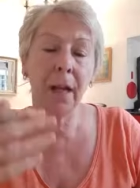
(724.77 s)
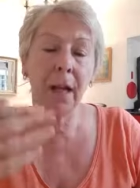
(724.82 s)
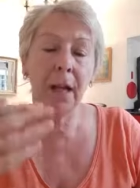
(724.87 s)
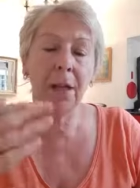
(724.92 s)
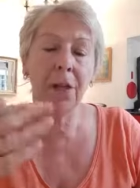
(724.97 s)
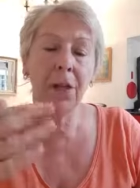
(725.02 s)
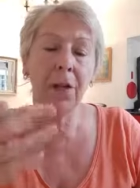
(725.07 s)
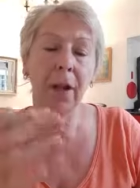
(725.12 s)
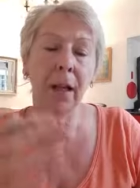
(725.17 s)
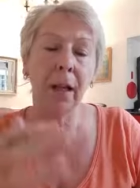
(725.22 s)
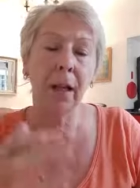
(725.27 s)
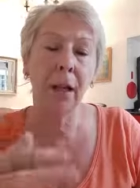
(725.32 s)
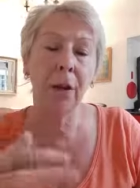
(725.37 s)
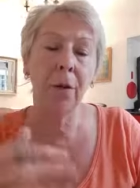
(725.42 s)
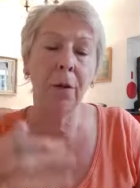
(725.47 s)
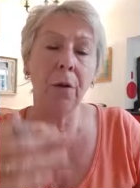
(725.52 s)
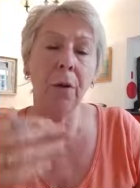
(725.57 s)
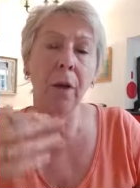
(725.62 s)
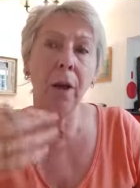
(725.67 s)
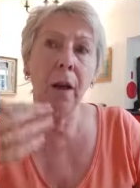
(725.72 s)
and to
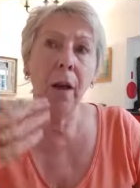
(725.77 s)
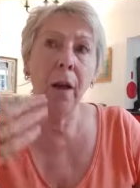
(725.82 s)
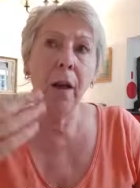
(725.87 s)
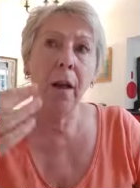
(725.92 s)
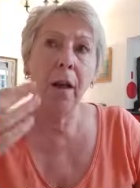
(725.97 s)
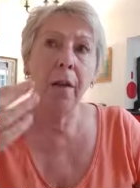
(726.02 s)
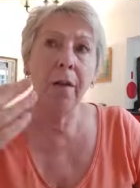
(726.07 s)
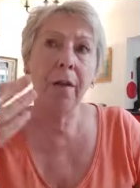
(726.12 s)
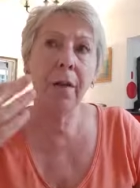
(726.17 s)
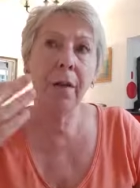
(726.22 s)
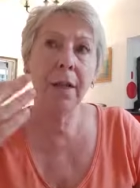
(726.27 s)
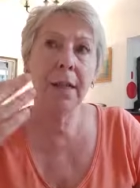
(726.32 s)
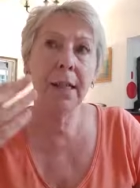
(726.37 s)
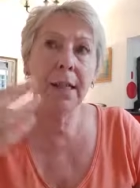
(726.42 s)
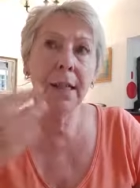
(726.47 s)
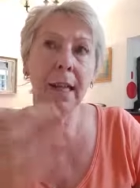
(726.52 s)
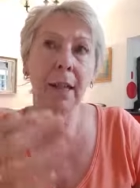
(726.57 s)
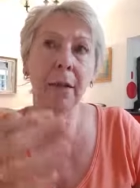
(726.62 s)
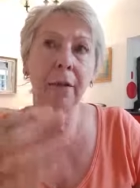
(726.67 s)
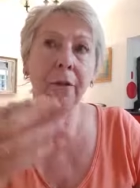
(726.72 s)
allow the
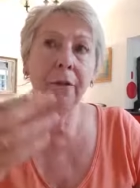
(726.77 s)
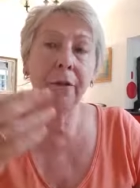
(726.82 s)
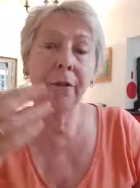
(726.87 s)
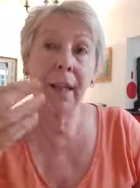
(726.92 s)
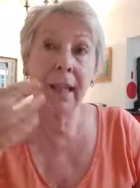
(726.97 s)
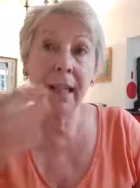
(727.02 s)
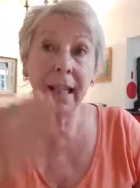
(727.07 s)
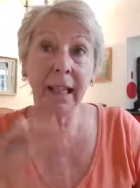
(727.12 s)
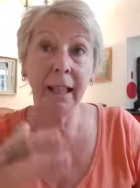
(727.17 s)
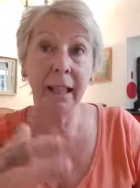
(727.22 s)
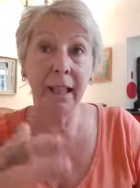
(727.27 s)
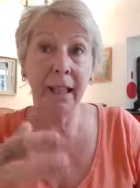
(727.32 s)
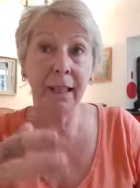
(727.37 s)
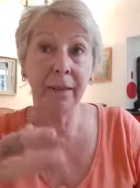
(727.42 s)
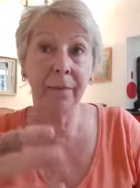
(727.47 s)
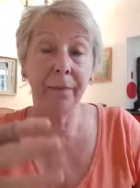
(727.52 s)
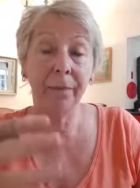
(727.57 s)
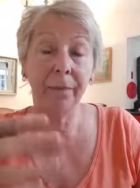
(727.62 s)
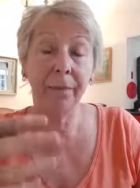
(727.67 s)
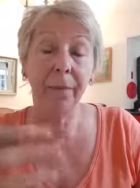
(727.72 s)

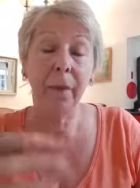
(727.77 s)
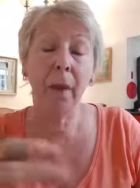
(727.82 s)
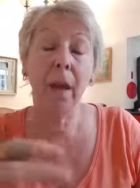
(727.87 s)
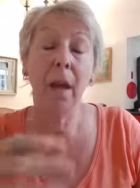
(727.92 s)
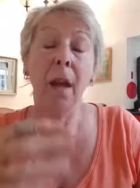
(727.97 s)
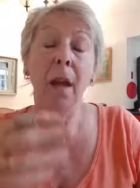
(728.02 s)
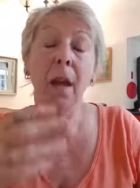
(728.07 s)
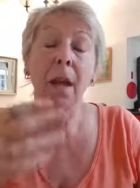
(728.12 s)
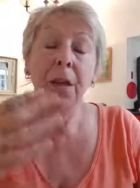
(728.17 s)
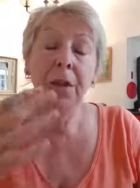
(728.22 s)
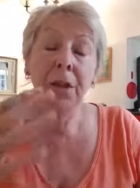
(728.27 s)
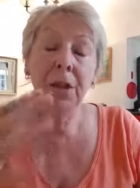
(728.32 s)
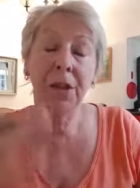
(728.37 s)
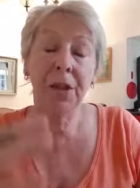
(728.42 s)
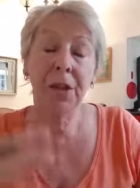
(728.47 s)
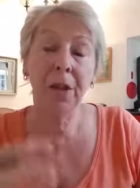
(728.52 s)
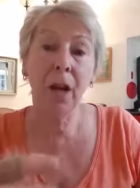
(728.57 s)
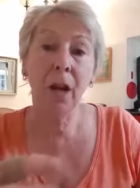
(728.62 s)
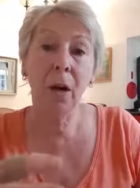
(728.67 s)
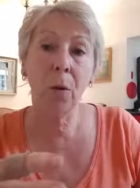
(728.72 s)
self-healing to
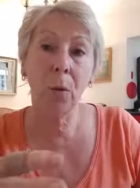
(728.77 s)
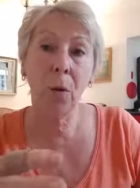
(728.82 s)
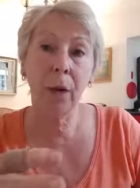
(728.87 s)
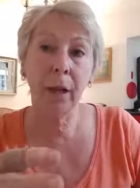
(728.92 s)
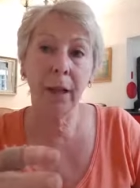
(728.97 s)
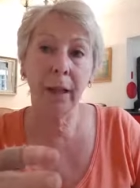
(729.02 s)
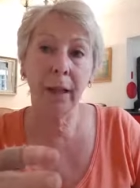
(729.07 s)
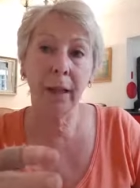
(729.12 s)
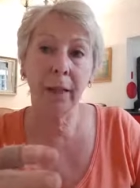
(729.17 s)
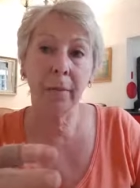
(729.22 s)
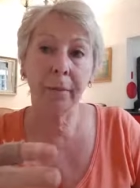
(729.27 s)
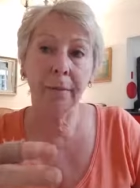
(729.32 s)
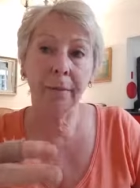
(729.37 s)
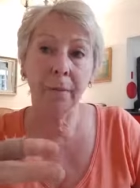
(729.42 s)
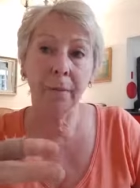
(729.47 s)
start working.